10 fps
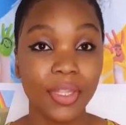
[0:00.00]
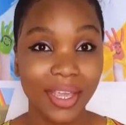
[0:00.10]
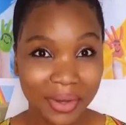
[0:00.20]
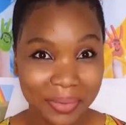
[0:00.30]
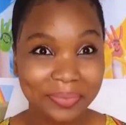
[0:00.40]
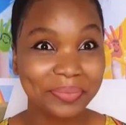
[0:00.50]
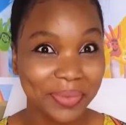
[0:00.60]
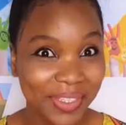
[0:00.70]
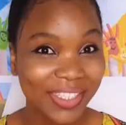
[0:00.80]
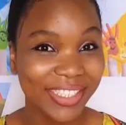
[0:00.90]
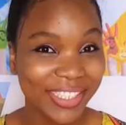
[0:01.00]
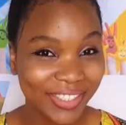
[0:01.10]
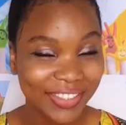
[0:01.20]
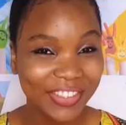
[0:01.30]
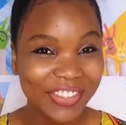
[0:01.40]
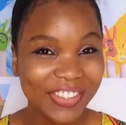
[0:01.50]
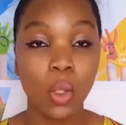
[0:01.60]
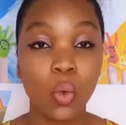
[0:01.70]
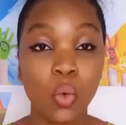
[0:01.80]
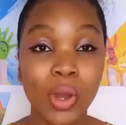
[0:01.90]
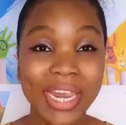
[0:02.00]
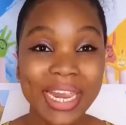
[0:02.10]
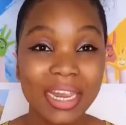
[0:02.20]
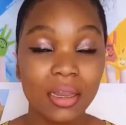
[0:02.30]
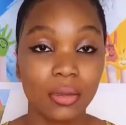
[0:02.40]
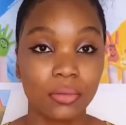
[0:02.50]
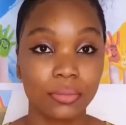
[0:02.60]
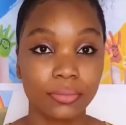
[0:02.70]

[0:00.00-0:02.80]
Okay, good. Qui.